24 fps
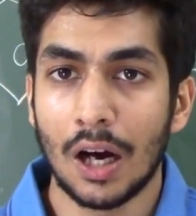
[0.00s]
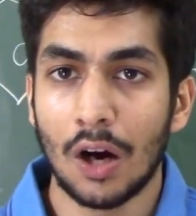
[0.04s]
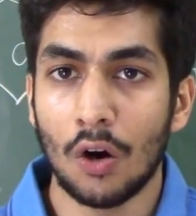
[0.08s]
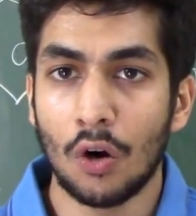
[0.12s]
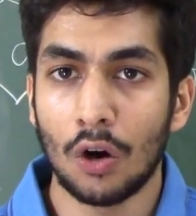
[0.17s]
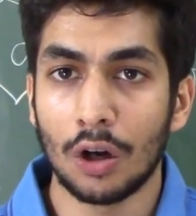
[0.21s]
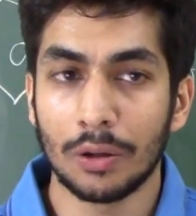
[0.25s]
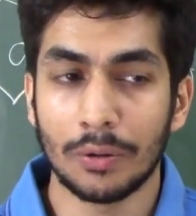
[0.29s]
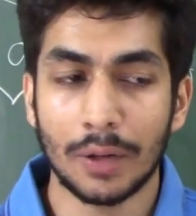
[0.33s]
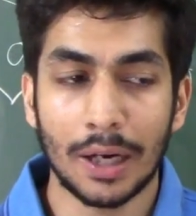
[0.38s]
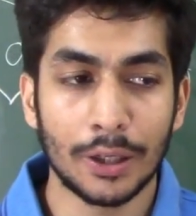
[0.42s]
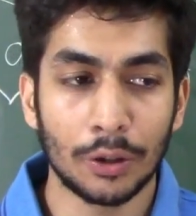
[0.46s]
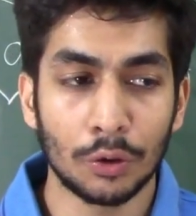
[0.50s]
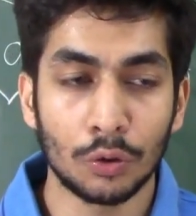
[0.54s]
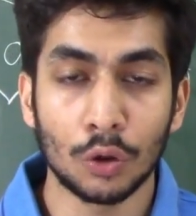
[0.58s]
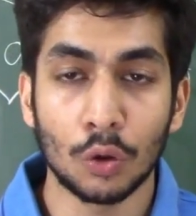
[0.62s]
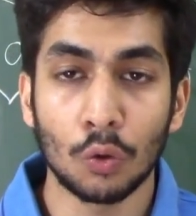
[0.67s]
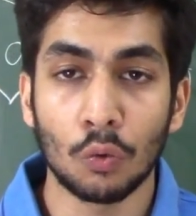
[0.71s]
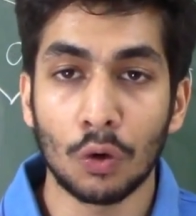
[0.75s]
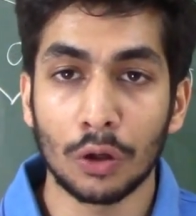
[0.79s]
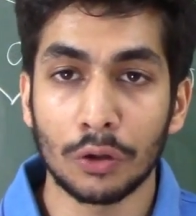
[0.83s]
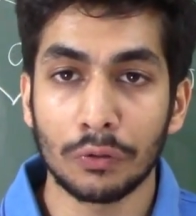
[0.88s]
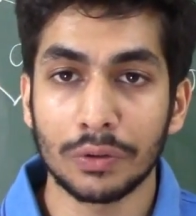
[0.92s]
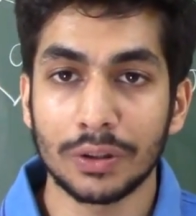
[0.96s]
Or I don't
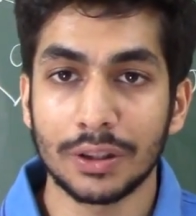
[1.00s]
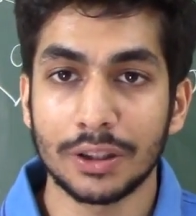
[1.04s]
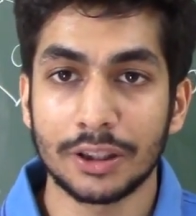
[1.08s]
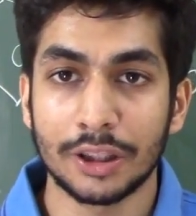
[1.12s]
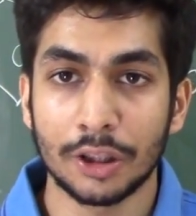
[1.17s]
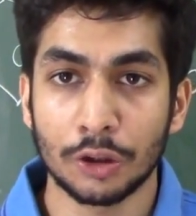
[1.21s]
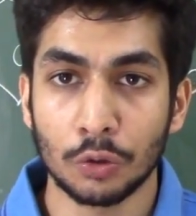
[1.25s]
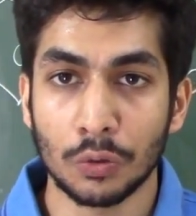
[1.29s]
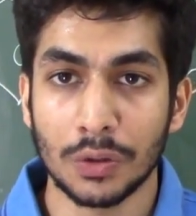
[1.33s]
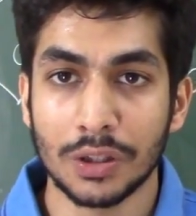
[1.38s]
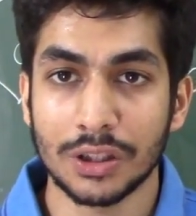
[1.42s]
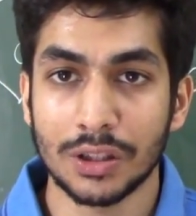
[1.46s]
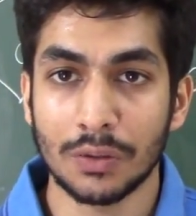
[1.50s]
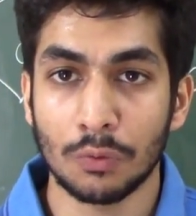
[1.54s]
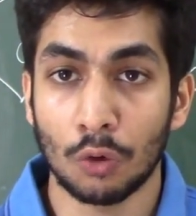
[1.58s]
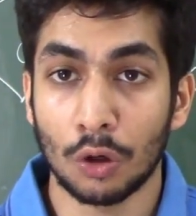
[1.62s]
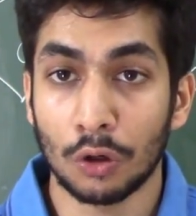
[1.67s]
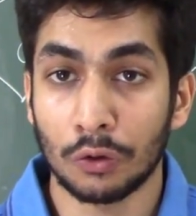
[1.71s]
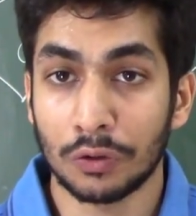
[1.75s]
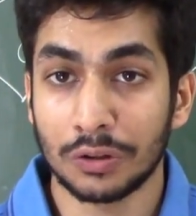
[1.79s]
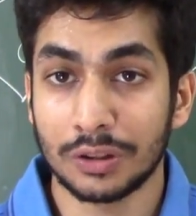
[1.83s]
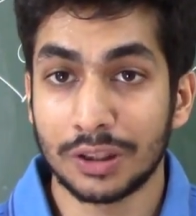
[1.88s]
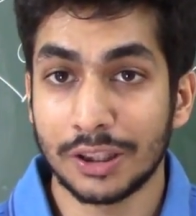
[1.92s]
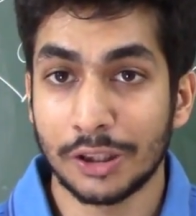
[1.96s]
know what was the
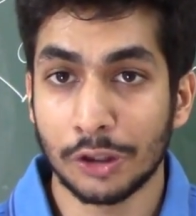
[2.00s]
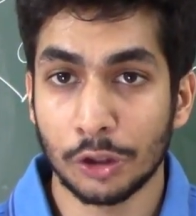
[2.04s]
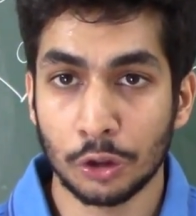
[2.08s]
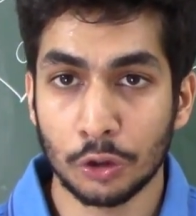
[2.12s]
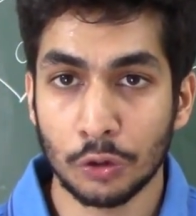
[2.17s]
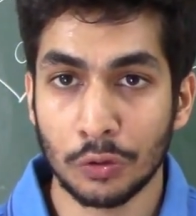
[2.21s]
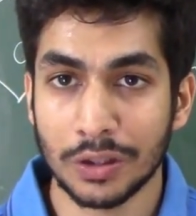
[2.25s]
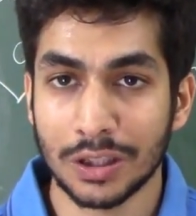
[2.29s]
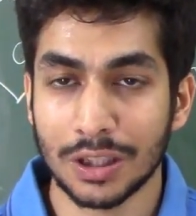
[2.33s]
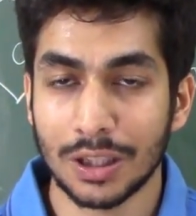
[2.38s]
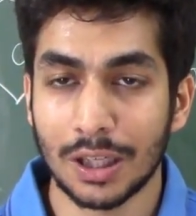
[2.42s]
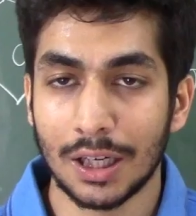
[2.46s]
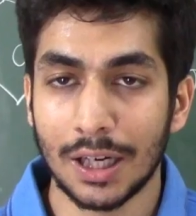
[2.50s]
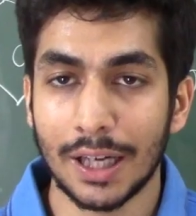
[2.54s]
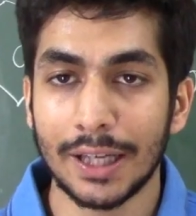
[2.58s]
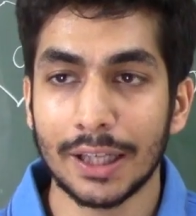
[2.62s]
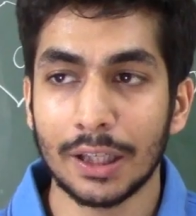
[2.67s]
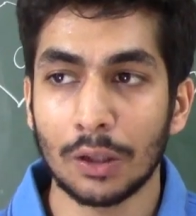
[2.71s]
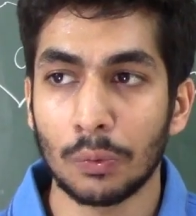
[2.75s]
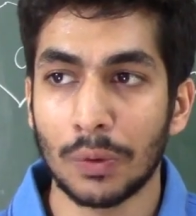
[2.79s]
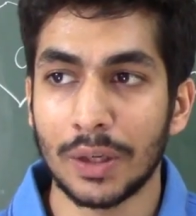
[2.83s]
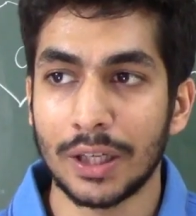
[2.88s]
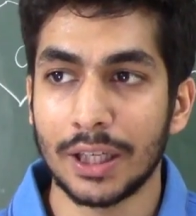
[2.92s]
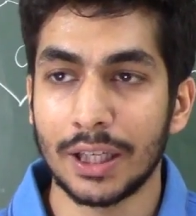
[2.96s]
situation
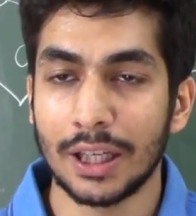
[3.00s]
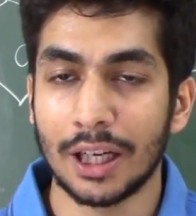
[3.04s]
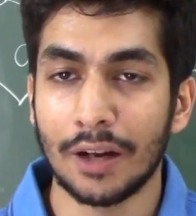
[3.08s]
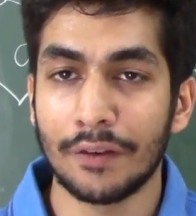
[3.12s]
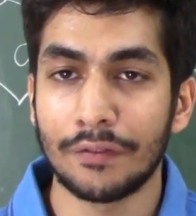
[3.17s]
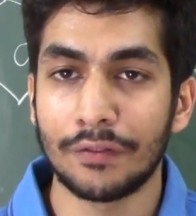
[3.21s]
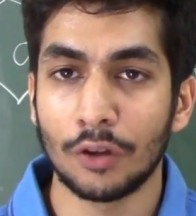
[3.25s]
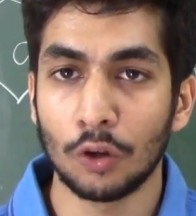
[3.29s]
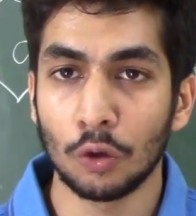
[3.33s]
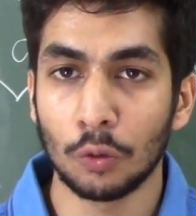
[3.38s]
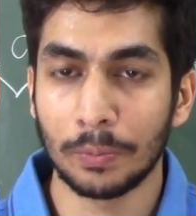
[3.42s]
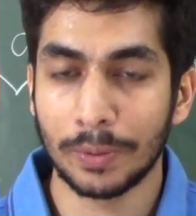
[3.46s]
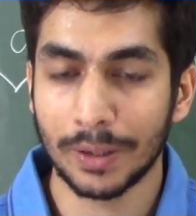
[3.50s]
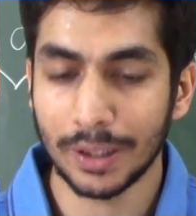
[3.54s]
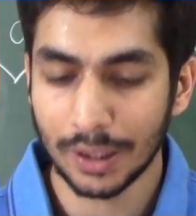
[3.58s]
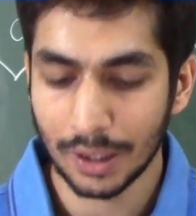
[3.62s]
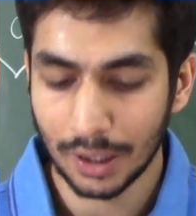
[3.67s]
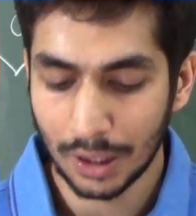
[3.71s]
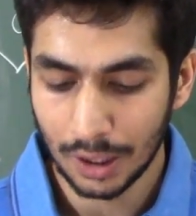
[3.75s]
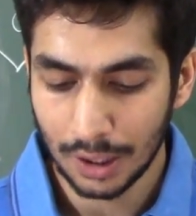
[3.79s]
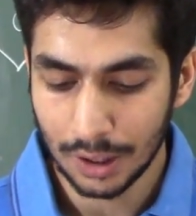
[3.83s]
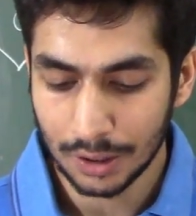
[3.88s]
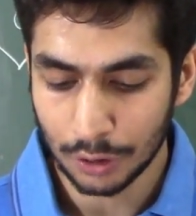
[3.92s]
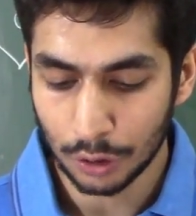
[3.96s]
like when he left Lupin.